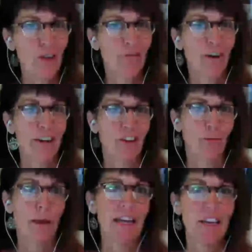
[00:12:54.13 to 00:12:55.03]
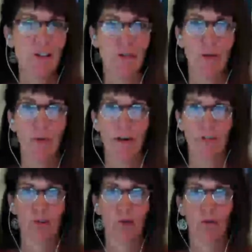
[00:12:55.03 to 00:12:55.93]
you'll find this page if you want
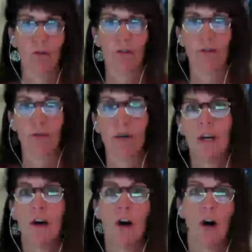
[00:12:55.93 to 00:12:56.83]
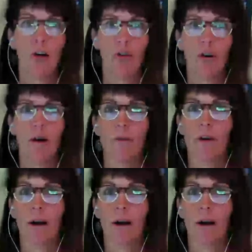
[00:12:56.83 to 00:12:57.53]
to scroll through all their other